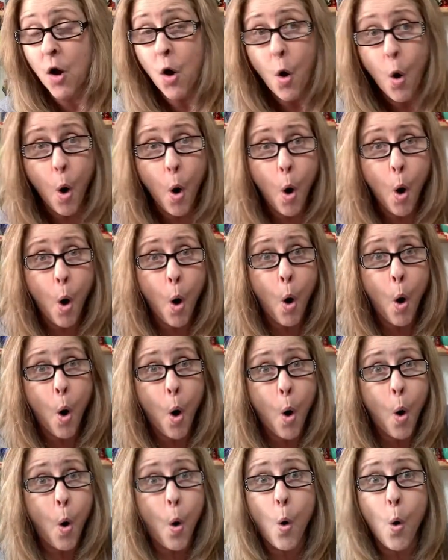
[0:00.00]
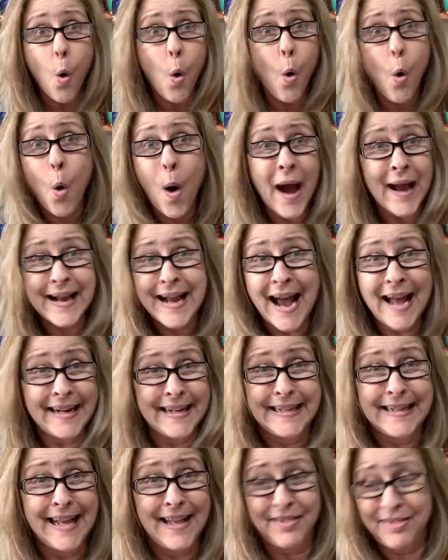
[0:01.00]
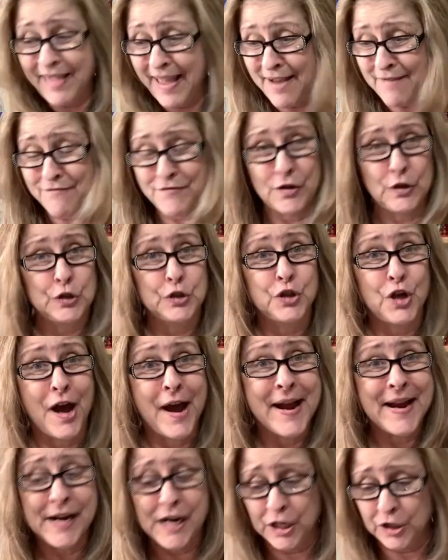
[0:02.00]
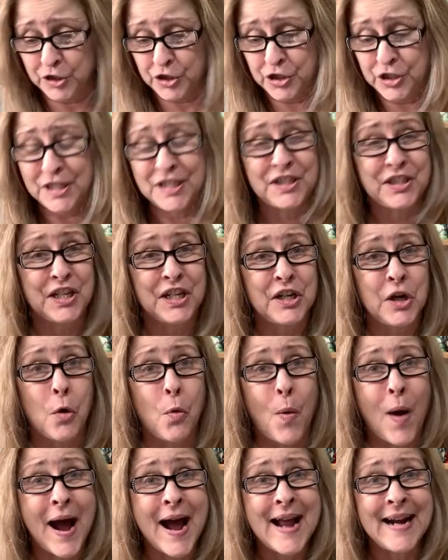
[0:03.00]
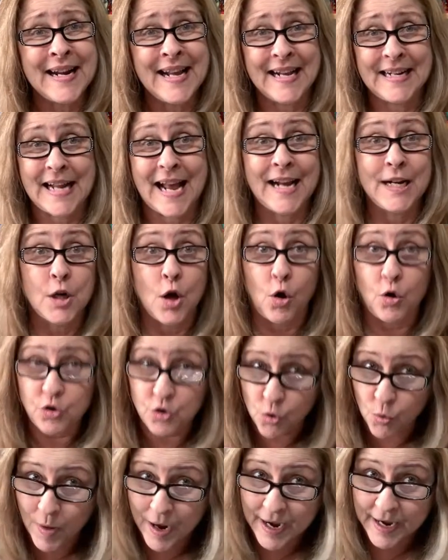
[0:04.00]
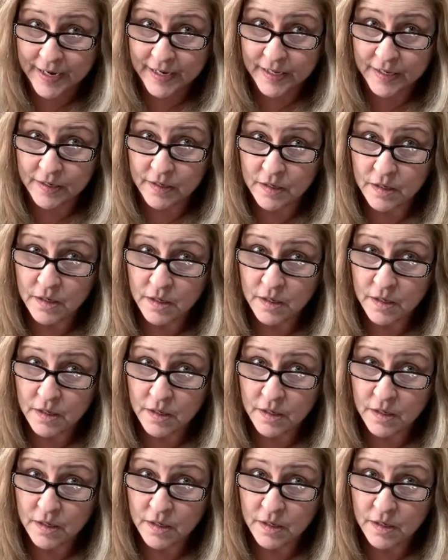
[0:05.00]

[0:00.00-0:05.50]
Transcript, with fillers: oh, oh, I got to get that for Tiger. She's going to want it. I know you want it.